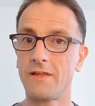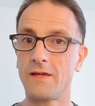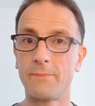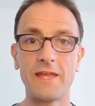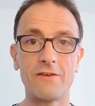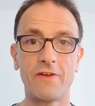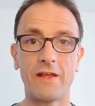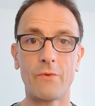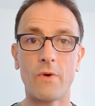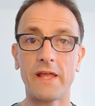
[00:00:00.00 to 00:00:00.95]
appearing
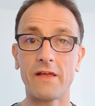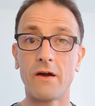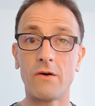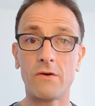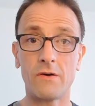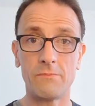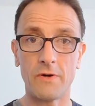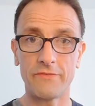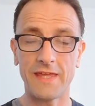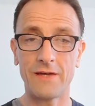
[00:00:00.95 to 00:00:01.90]
quite calm
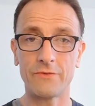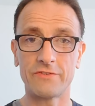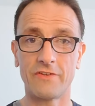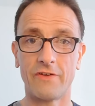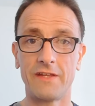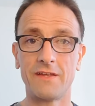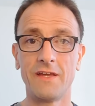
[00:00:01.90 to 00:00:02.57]
on the outside.